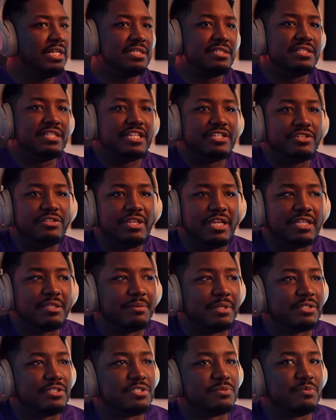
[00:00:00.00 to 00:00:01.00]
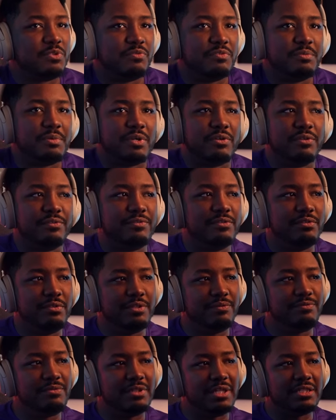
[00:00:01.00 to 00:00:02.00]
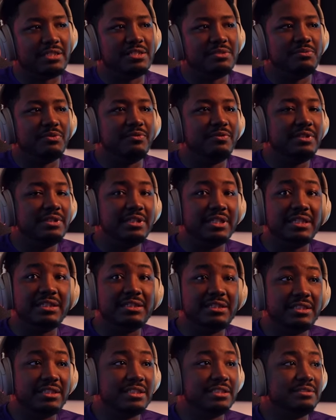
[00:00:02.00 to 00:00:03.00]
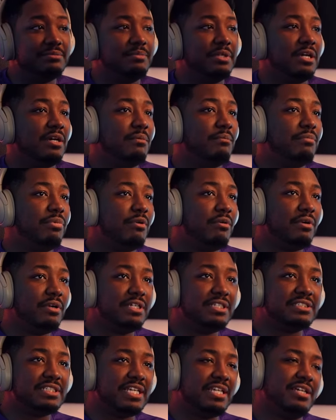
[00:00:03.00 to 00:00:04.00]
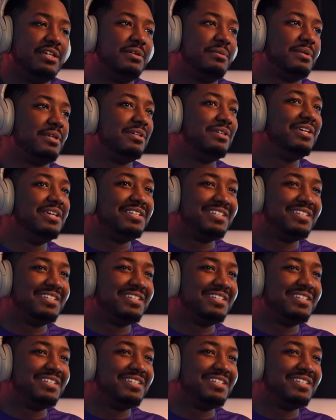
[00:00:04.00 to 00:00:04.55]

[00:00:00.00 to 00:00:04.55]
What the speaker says: is it that you like about this movie, bro? If you like this movie, this shit is about boring as hell, bro.